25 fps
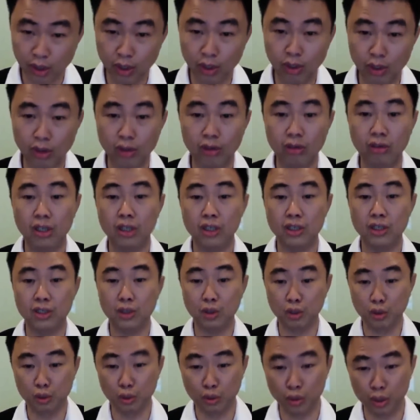
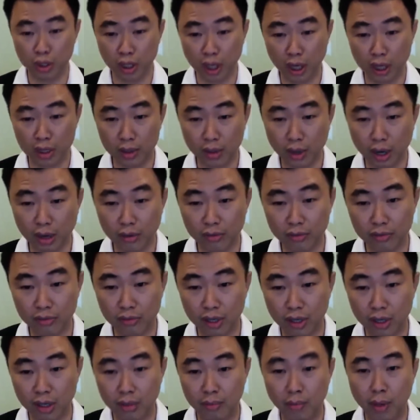it's good that you have